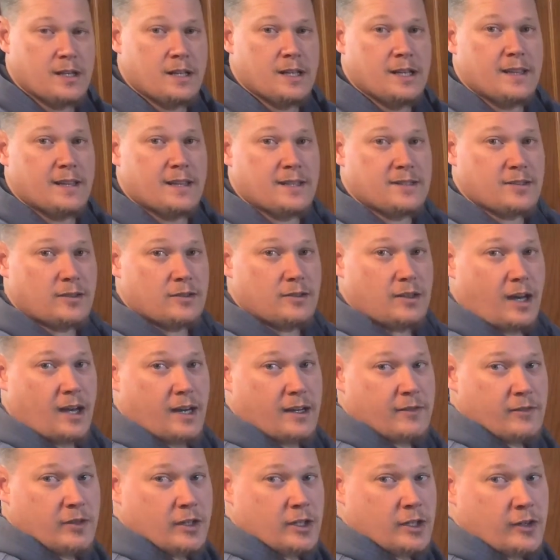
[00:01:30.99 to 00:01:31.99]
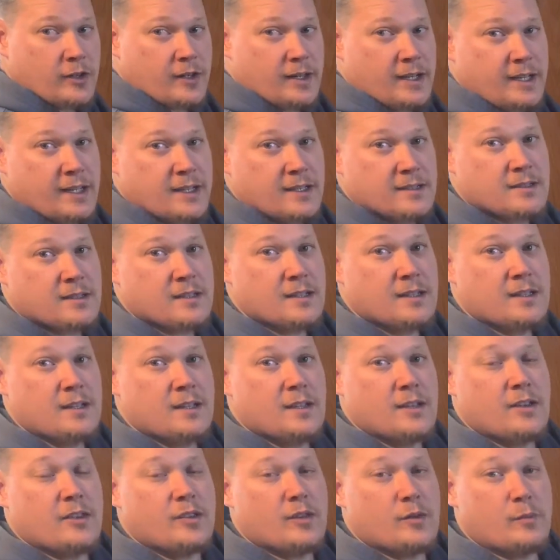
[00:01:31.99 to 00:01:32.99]
That's a lot of ingredients.
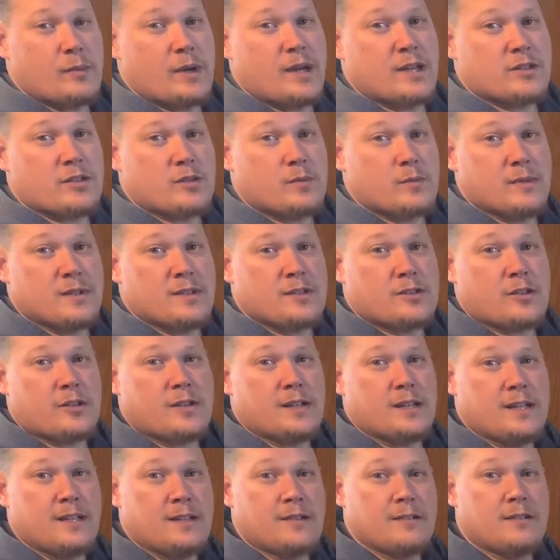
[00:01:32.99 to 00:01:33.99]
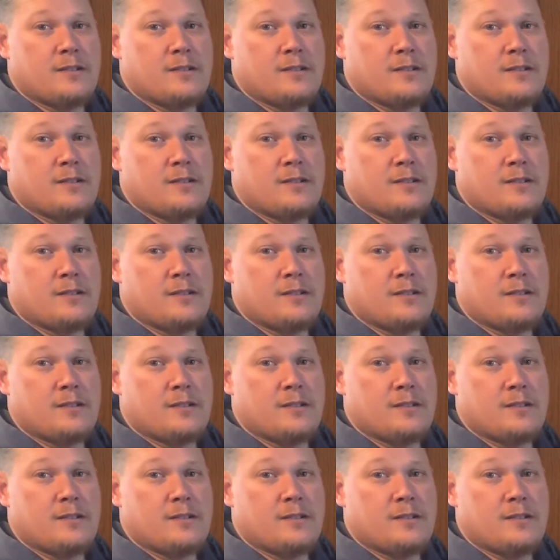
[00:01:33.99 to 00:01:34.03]
The measurements are in the